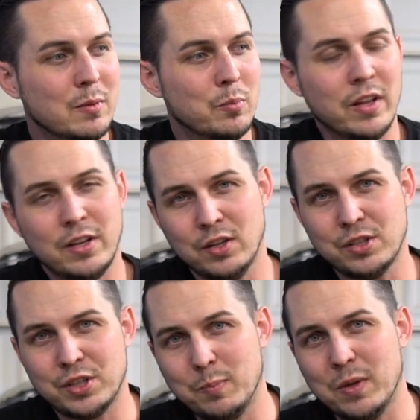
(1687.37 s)
brother, your
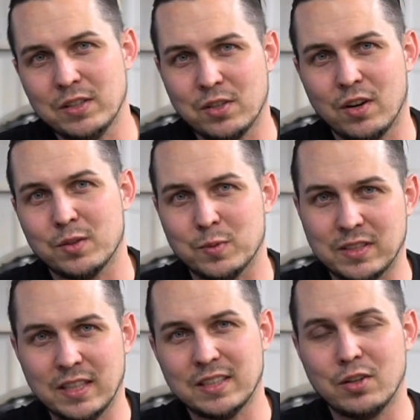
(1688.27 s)
shipping charge was
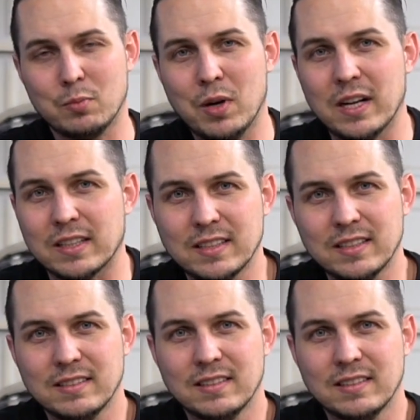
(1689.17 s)
600 bucks.